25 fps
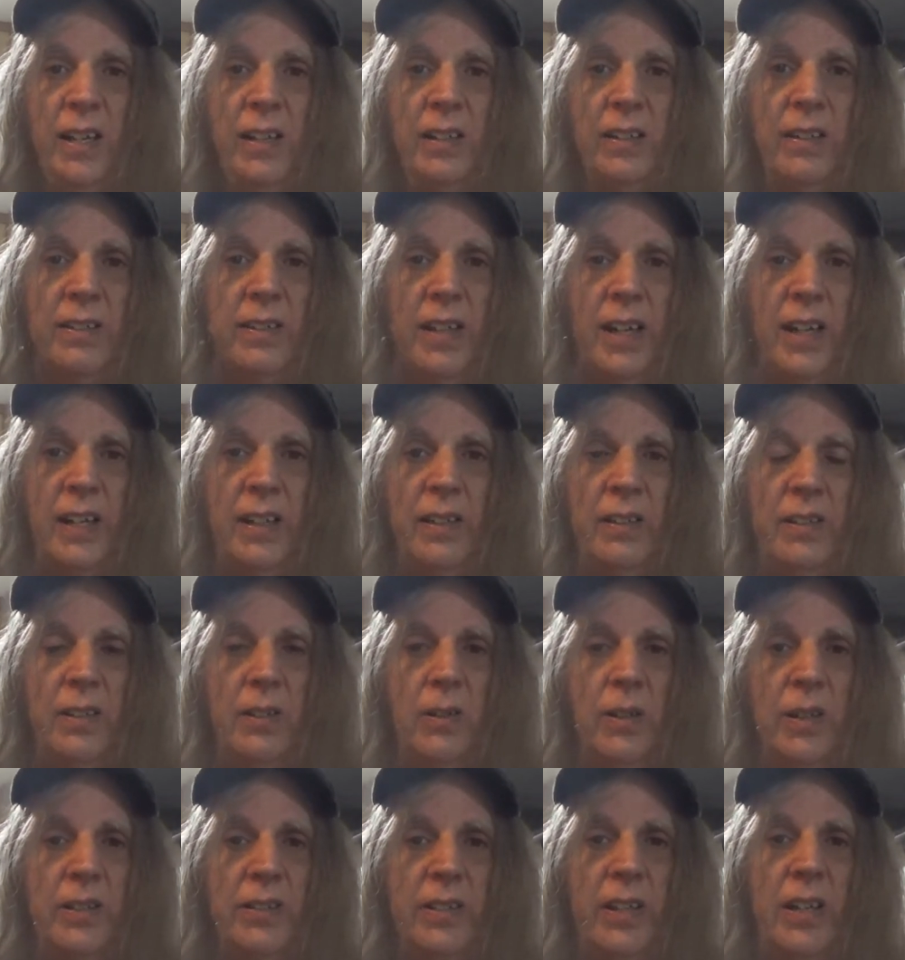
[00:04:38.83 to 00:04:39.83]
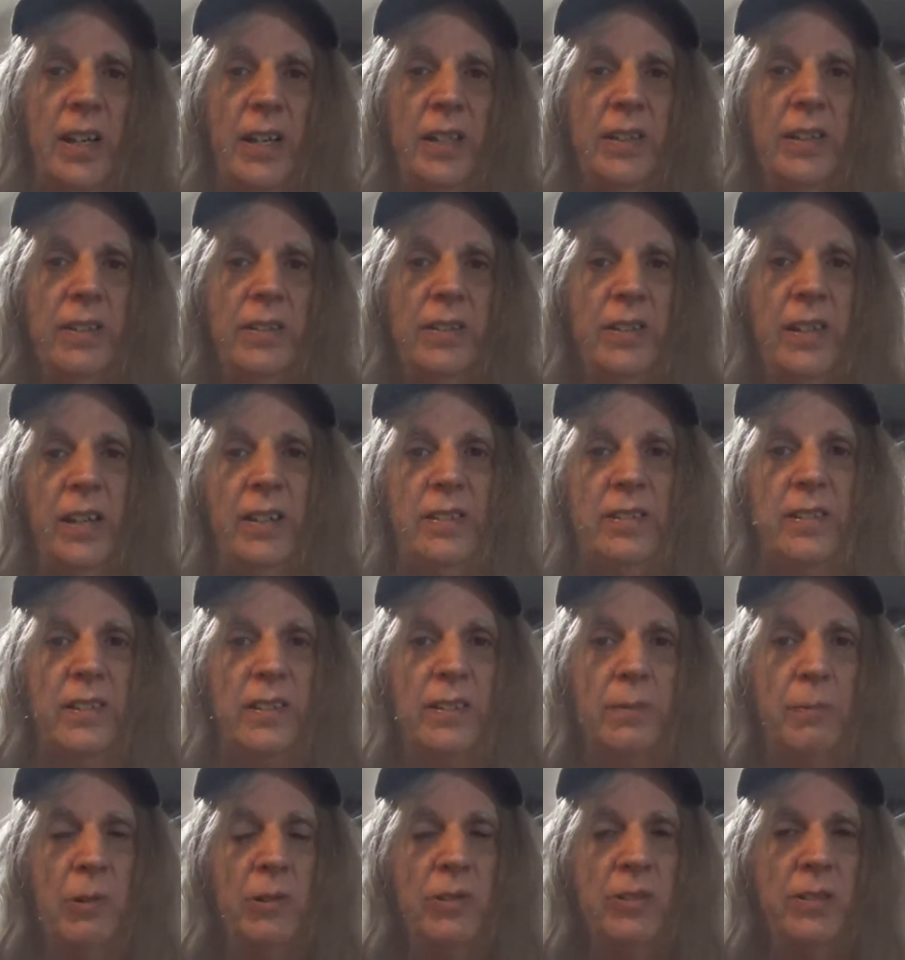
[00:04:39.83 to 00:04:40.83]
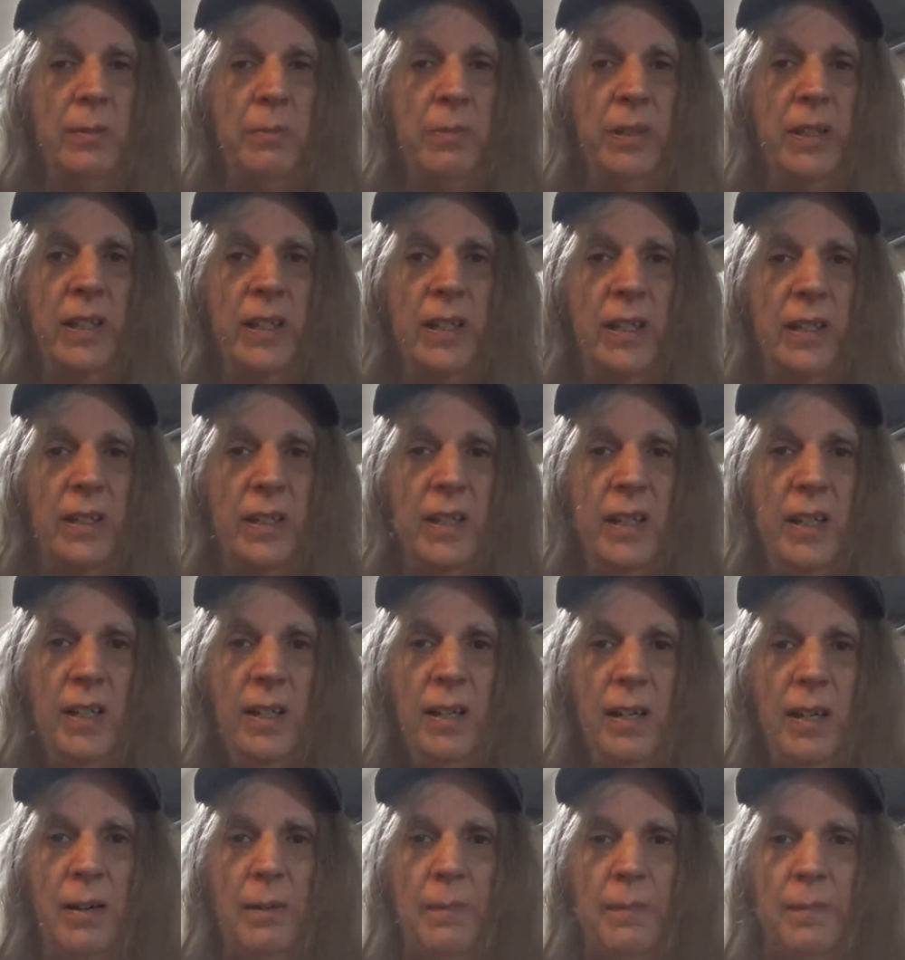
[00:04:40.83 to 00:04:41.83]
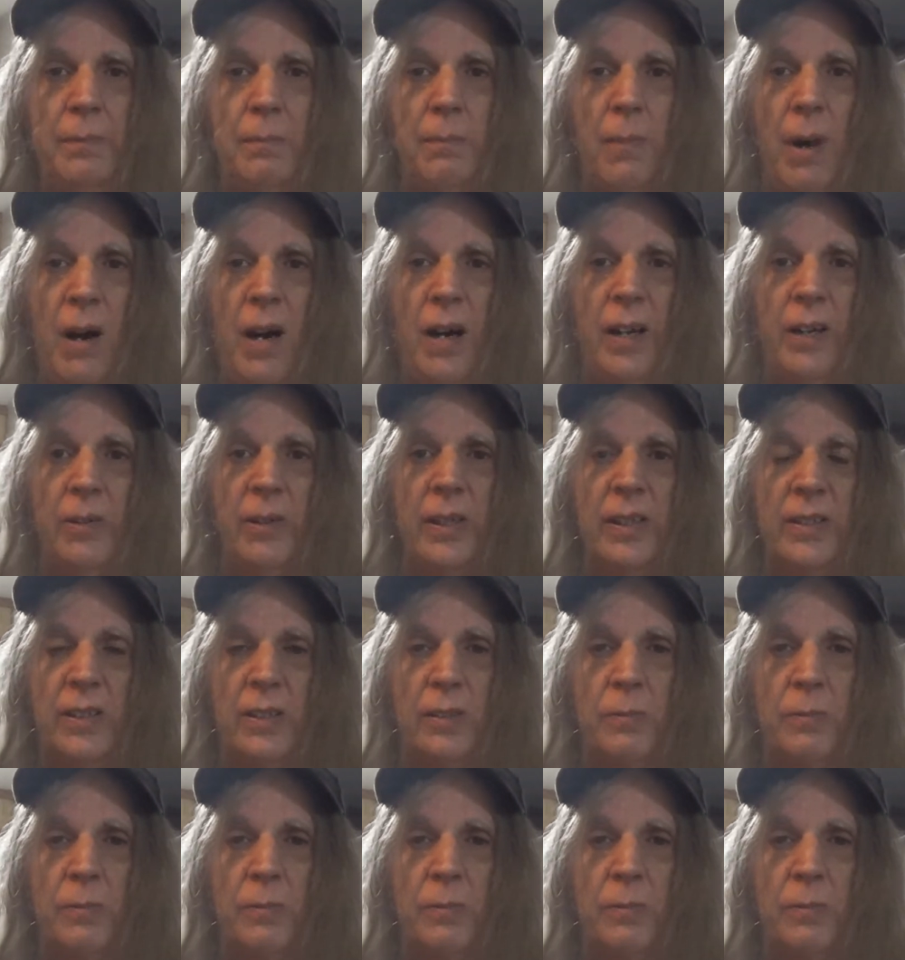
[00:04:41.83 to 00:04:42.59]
Just like, you know, a justice is supposed to be a moderate.